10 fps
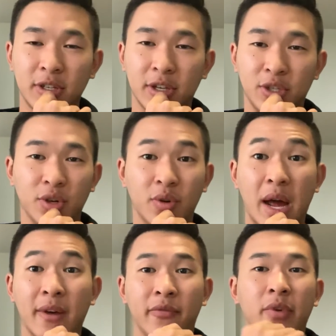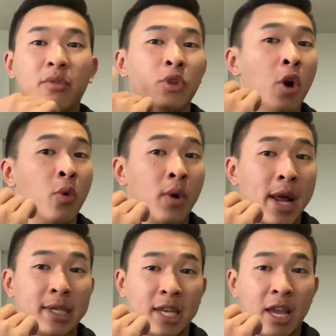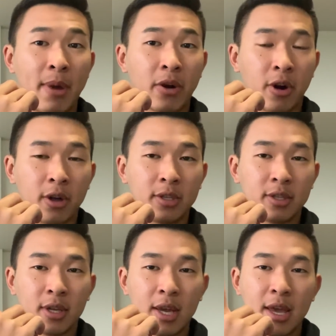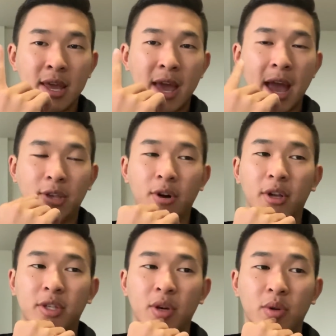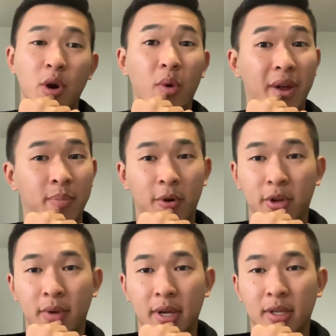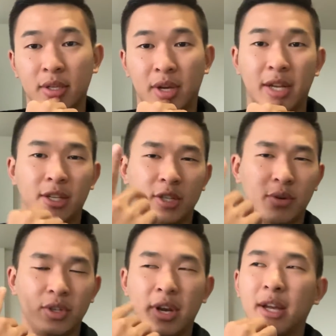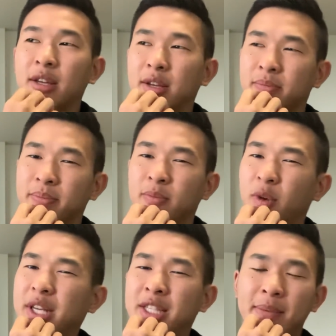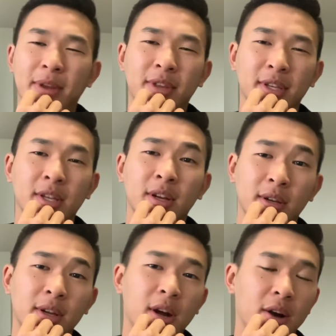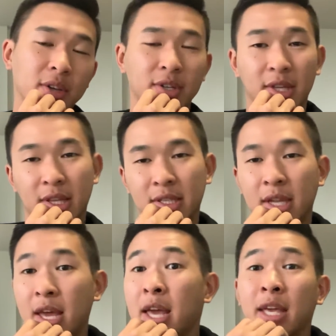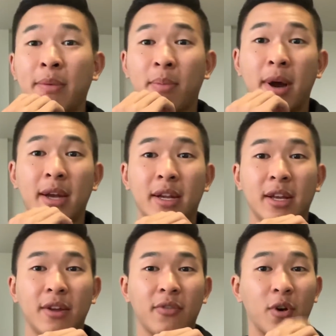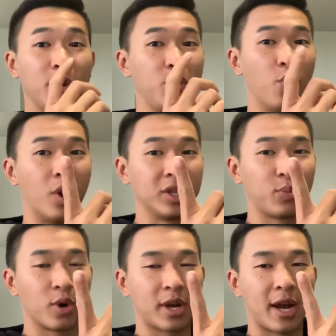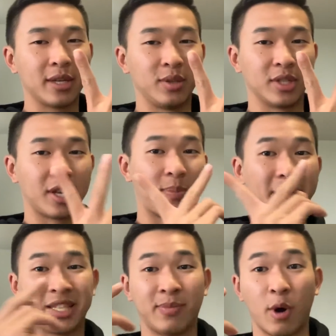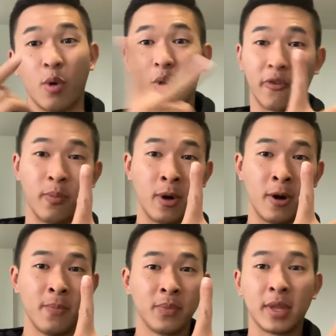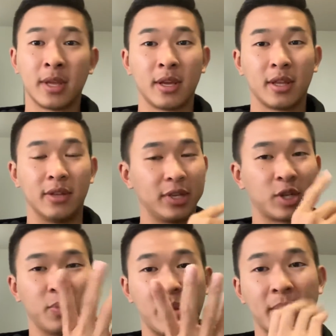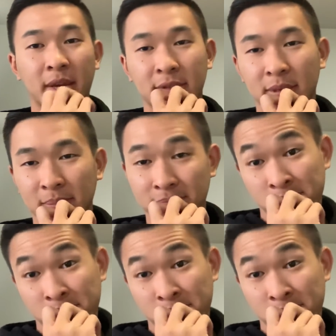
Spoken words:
because you'll have known what I say about cards, and you'll also know what I've pulled already. So kind of just go into your head like, what do you say about this? Oh, do you like this? Keep in mind, for all you one sport guys who just like basketball or football, the list could be a mix.